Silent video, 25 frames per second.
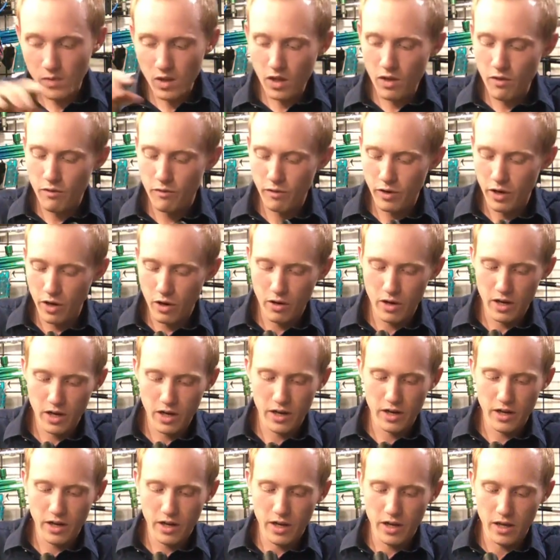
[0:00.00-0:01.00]
if we go
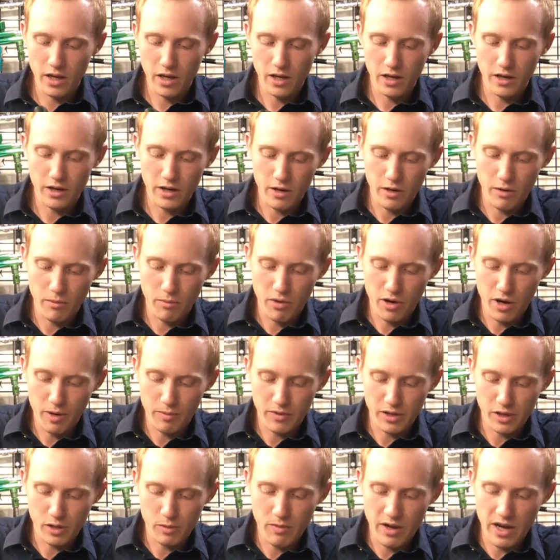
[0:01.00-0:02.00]
ahead and
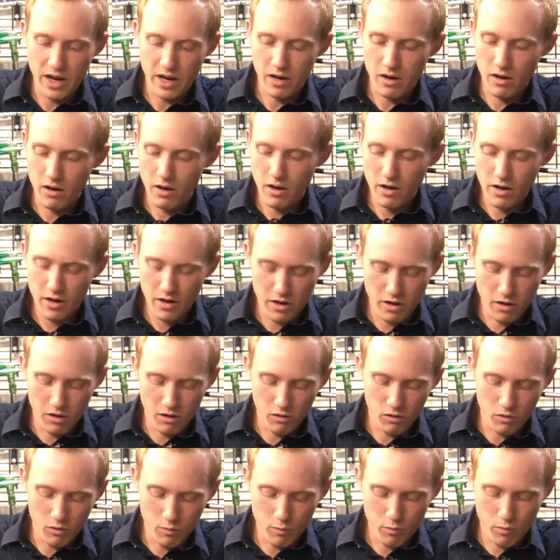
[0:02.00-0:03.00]
pop this back on,
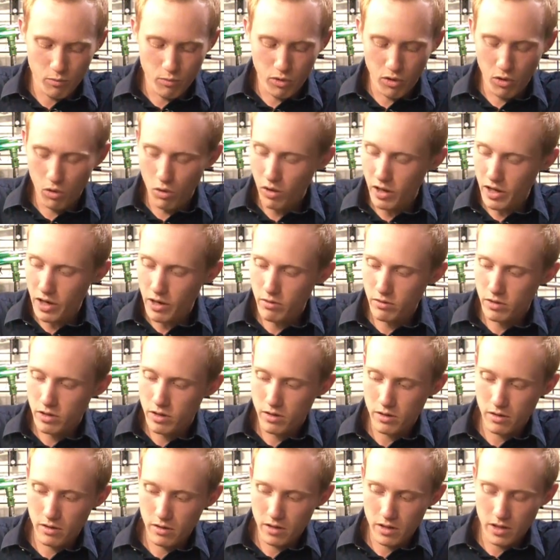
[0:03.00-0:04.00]
I'll pull
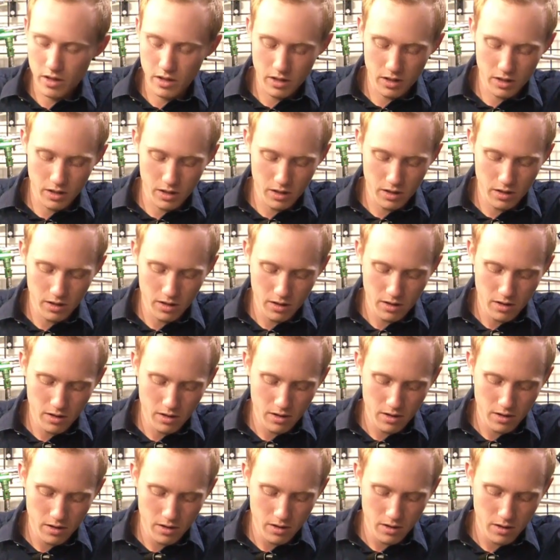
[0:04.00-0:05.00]
out the
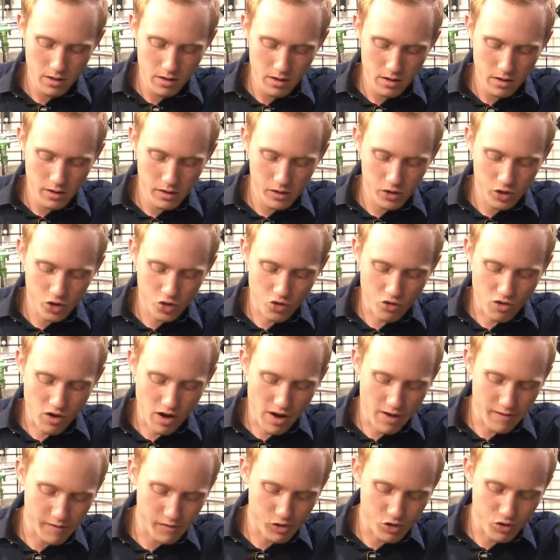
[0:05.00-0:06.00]

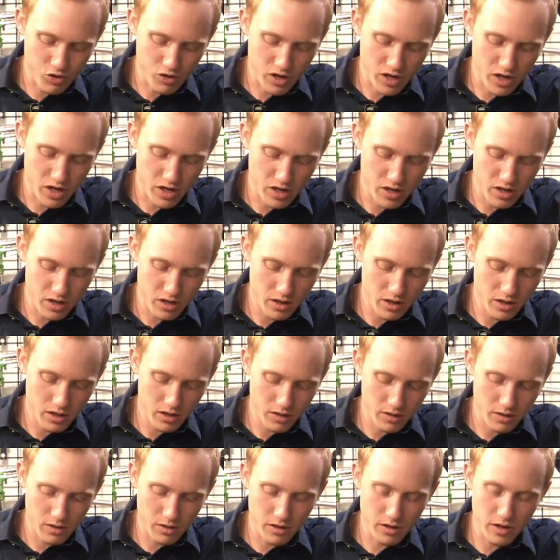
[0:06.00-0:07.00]
drivetrain
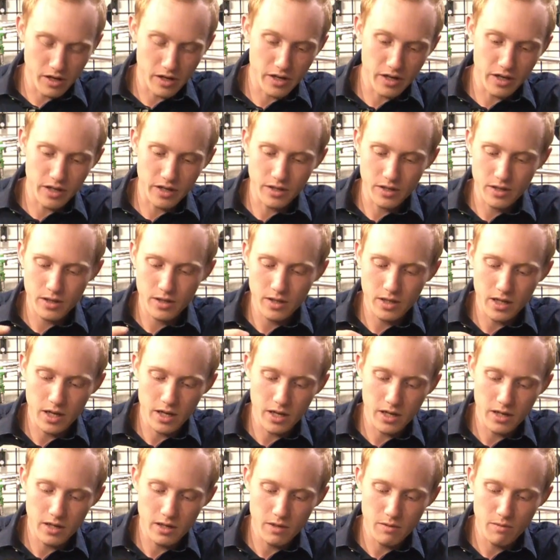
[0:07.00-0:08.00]
here in a
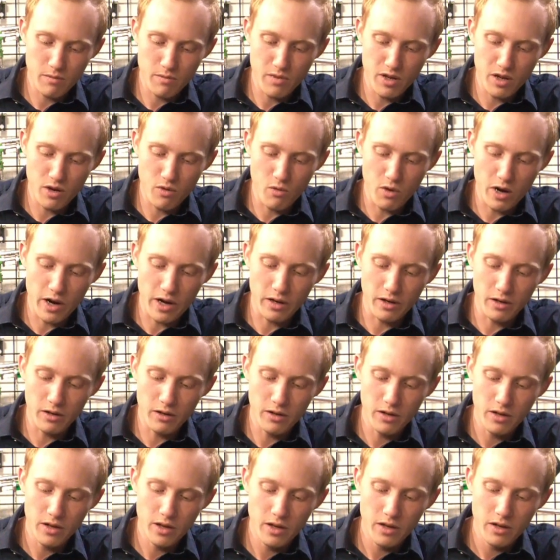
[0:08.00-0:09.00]
second.
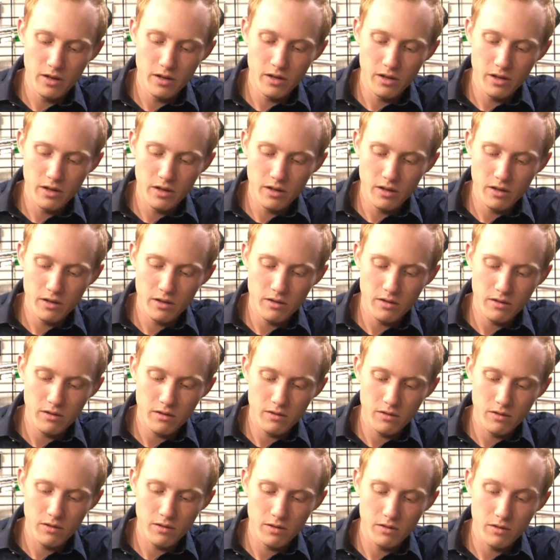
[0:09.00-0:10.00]
Meanwhile,
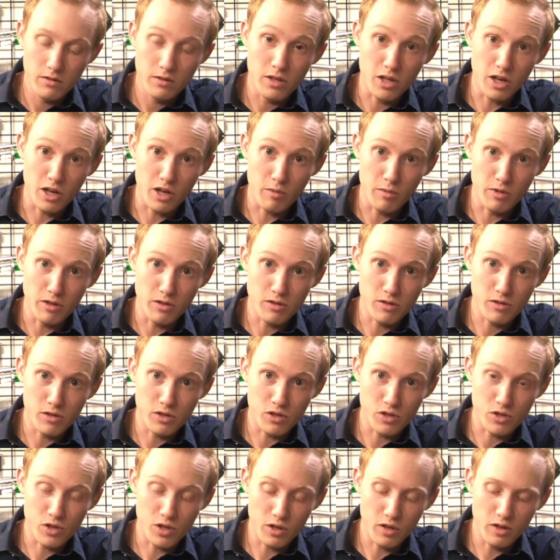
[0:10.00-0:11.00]
talk amongst
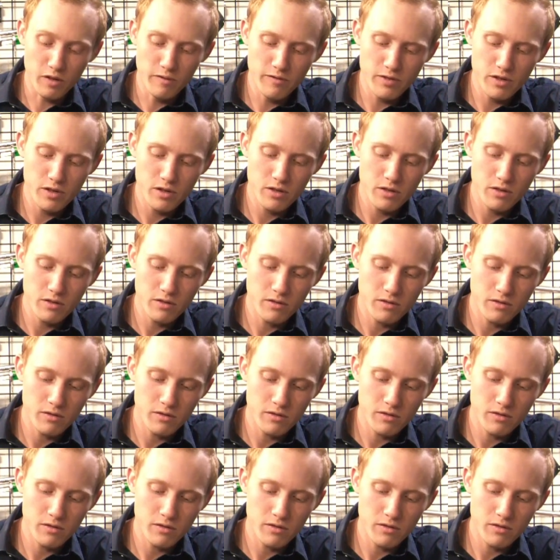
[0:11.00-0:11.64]
yourselves.